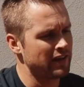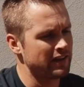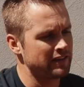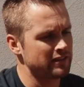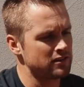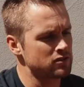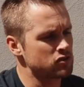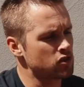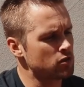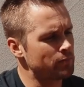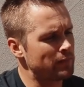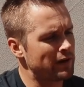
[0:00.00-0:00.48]
had
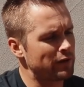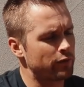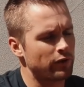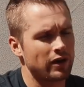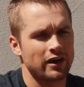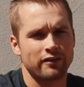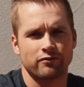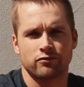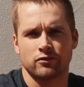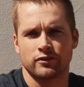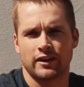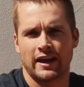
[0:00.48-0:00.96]
this on my
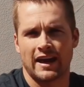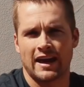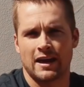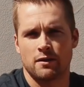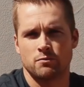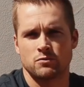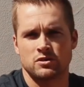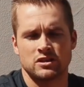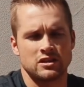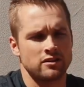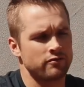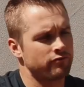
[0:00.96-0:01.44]
rifle, the
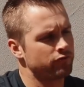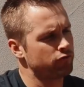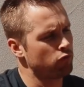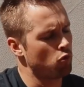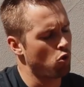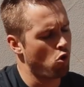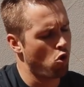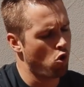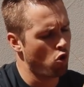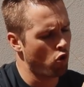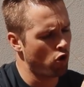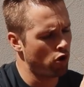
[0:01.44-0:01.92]
AMG,
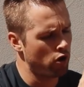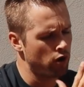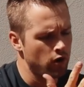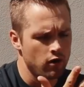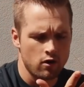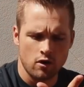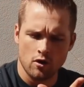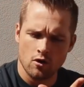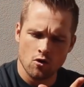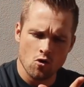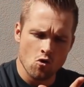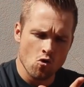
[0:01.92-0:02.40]
for
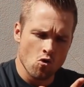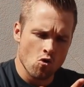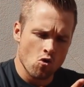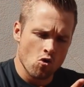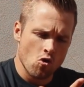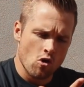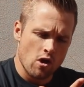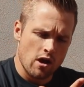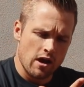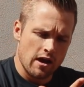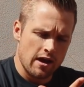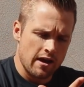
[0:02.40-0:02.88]

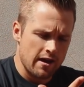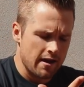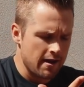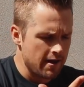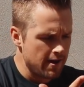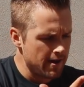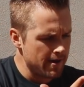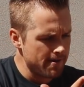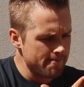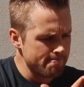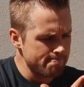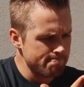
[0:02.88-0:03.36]

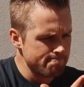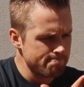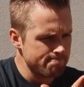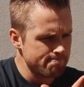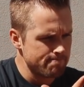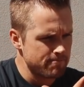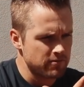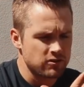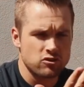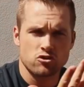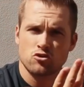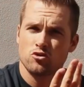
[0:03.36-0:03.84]

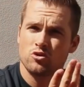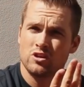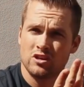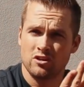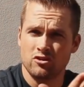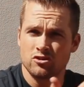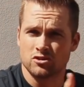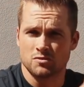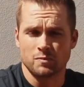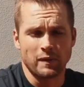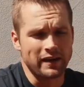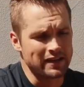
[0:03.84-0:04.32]
2
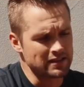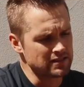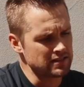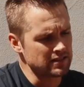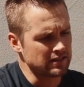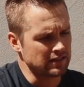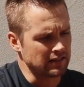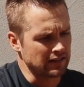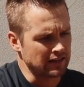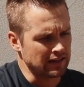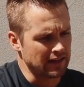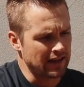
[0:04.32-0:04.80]
years
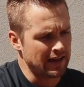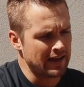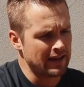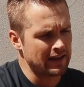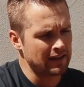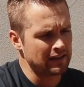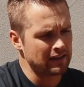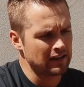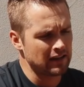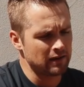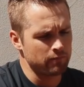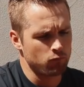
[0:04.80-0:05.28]
basically.
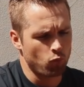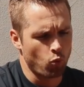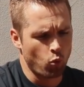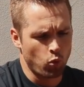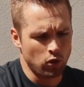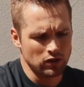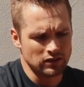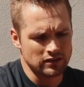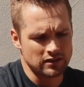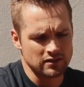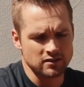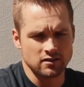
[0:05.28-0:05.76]
And
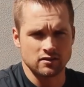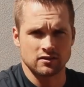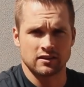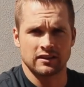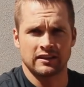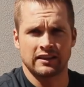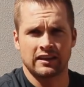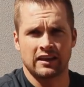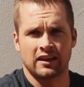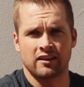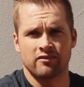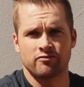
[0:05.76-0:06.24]
what this is going
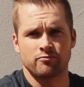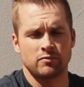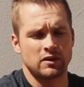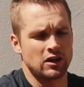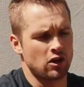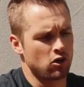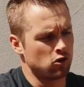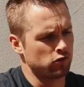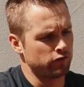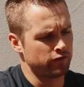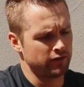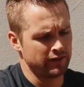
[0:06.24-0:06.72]
to give me
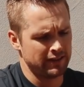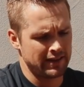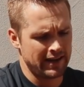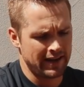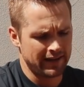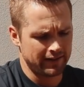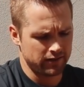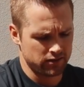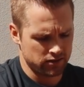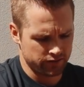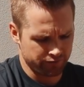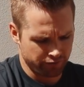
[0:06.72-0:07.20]
over
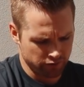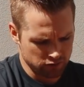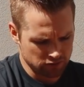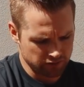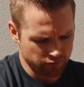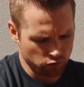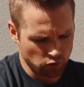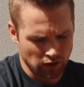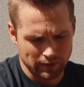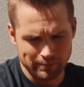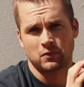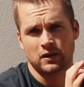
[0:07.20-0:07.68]
that is, first
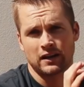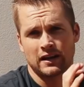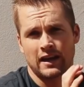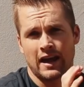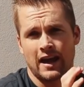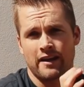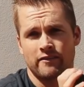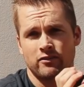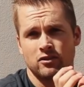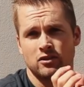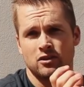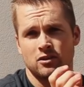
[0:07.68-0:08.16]
of all, I'm going to
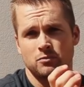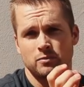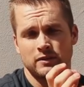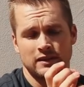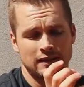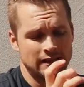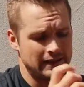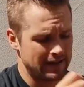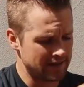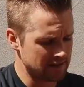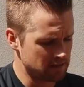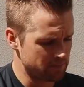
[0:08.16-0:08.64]
have a little bit
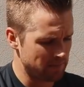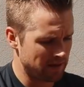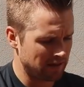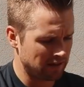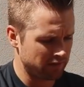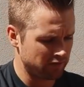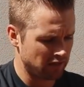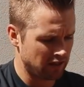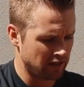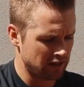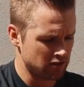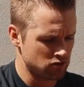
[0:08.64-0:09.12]
less
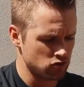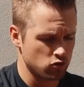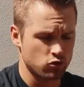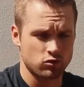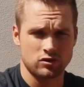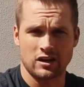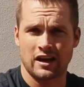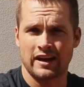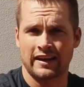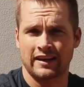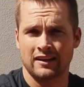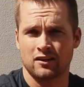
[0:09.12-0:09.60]
magnification
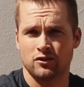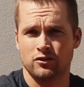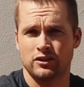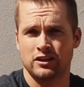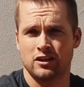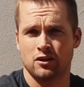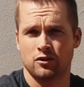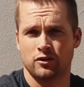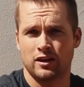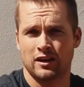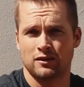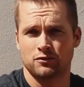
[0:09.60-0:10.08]
because I can only
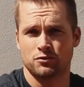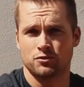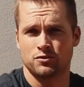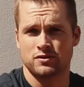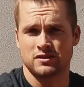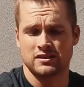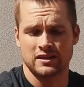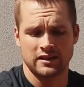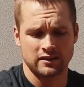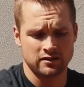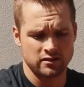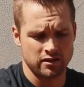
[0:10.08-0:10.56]
go down to
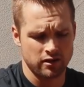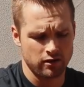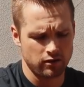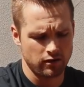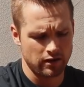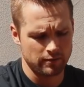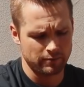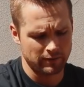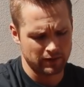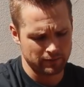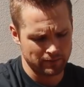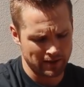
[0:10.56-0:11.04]
6 here.
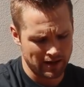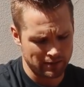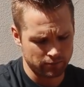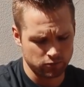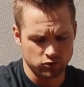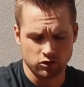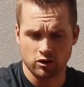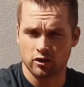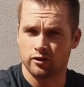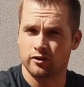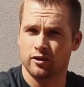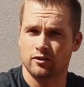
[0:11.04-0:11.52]
I'm going to be able
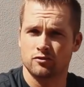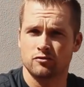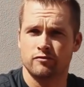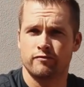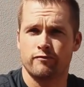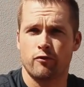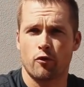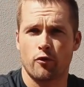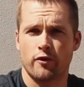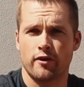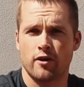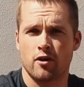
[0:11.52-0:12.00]
to go down to
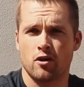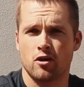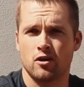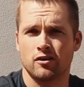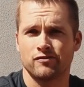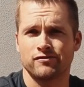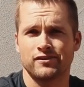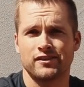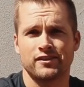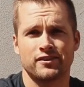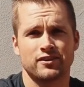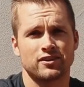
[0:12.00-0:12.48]

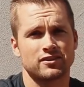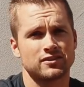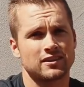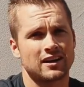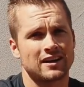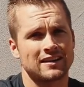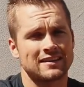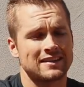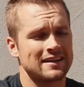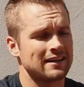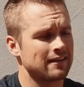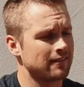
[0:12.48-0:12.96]
4.5 here. Not that
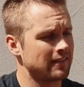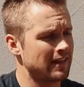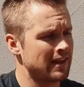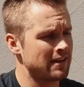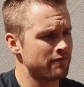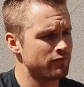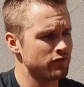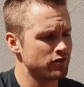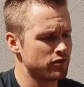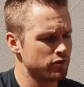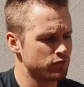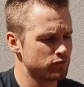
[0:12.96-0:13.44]
I think I'll
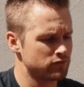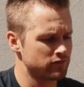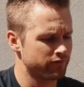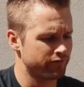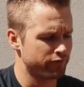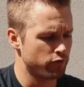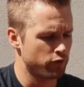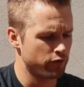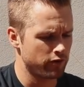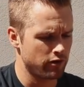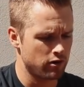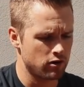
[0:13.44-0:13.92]
ever use the
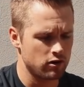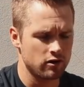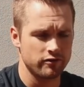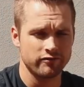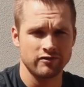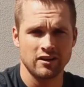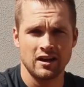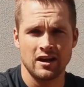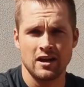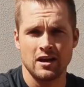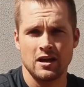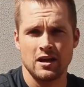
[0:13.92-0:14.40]
4.5,